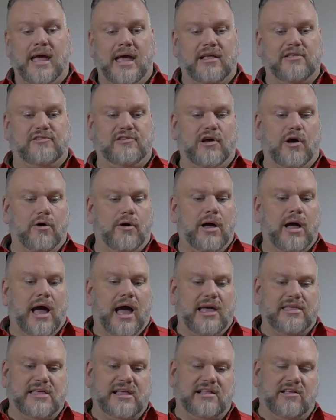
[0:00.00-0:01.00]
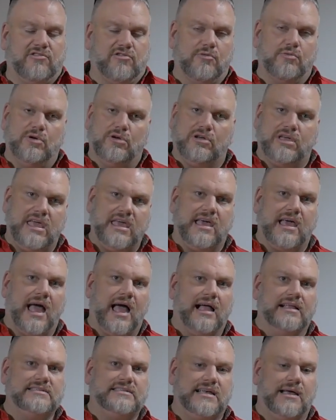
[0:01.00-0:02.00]
And so I think that's a real key
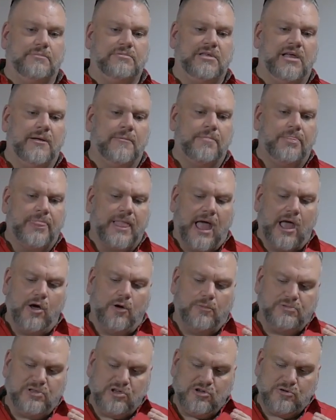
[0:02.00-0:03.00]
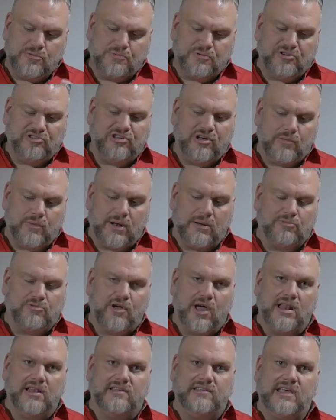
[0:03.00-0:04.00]
concept. I hope that you appreciate what I'm
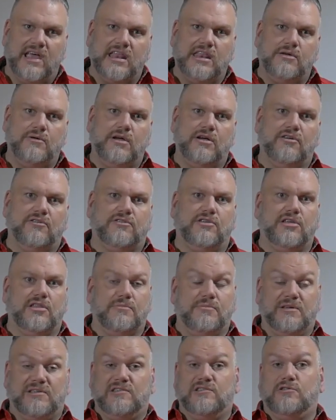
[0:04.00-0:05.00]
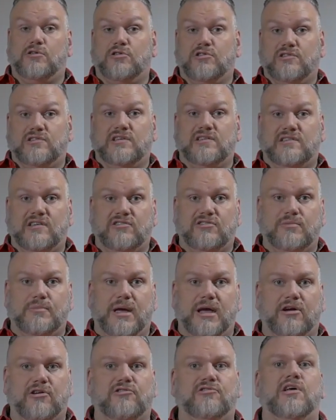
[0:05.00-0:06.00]
trying to say to you here, to the business owners, decision
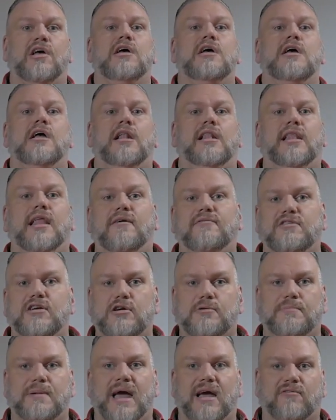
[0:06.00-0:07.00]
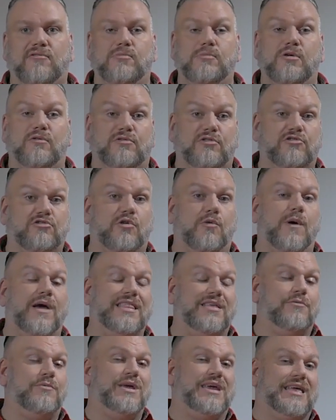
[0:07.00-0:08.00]
makers. Love to hear back from you if there's a way
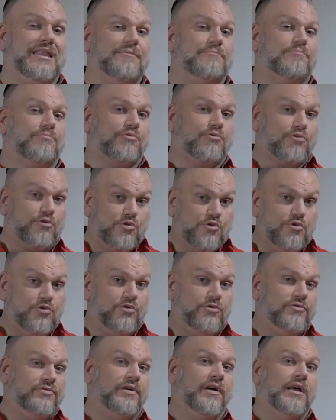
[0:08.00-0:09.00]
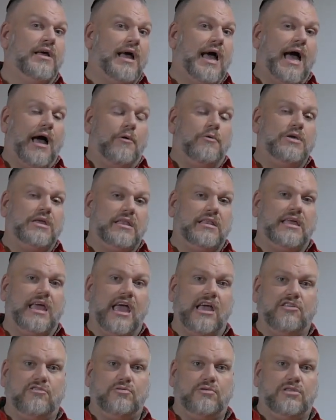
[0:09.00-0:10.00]
that we can improve how we
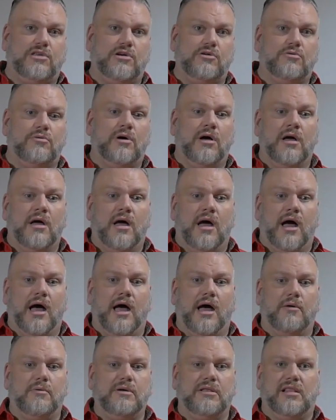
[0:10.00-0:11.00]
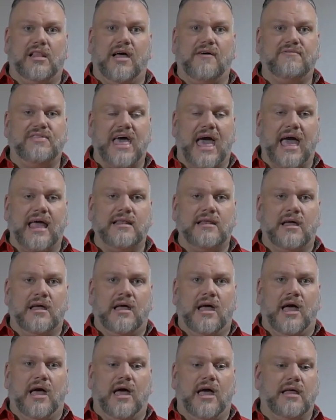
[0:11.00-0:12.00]
engage with you. We'd love that
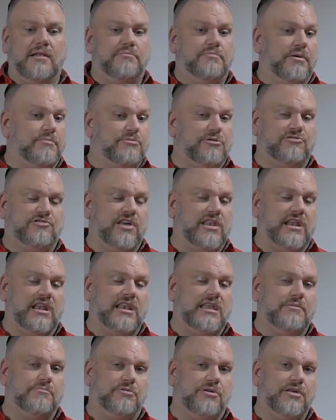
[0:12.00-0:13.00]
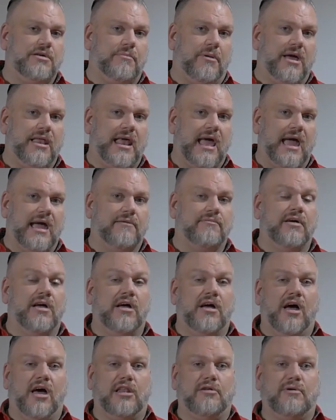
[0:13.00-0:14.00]
and appreciate any input you might have.
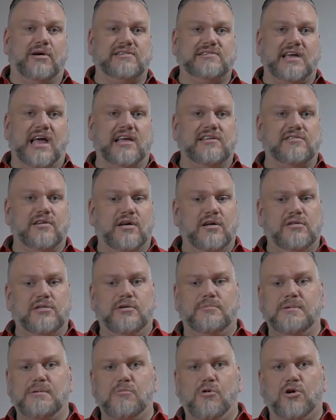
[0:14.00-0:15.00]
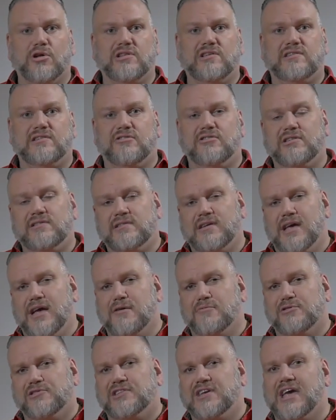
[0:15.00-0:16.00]
Otherwise, guys, there'll be more in the series,
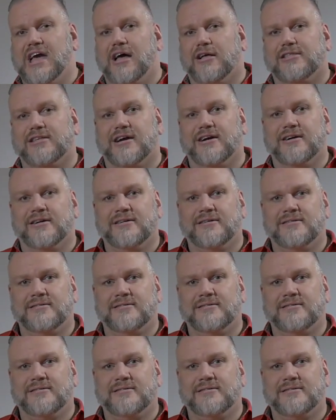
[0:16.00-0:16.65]
and we'll see you out there.